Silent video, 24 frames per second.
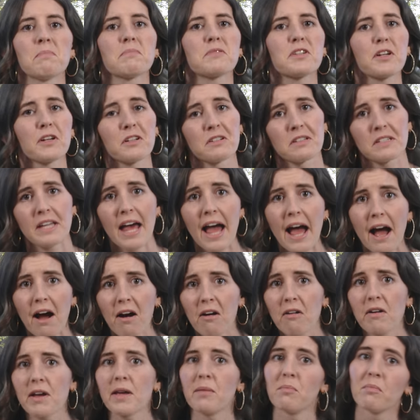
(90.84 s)
Turns
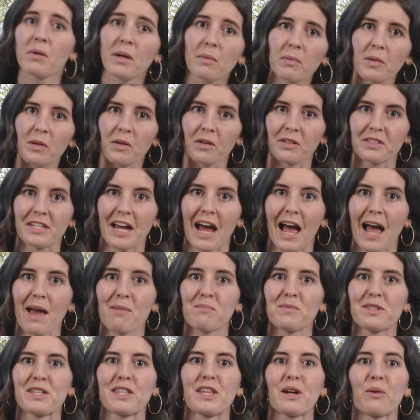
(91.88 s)
out, in biblical
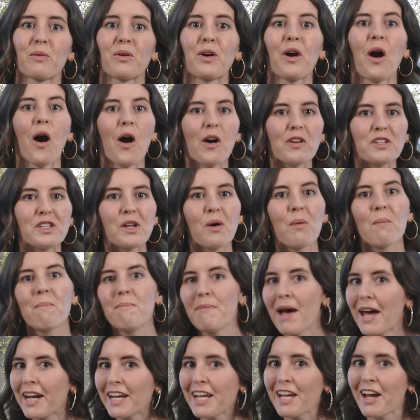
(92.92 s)
times, there were also
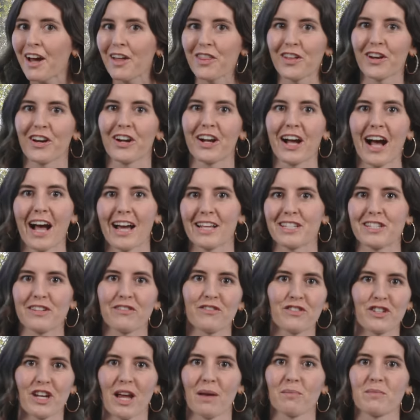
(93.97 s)
many other kinds
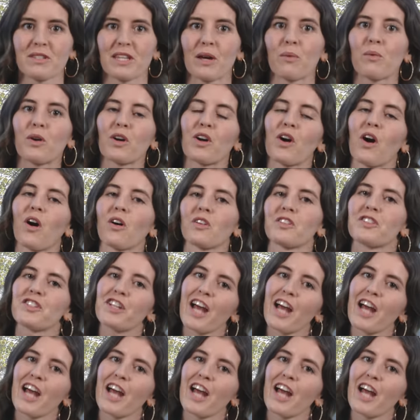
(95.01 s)
of gems that were called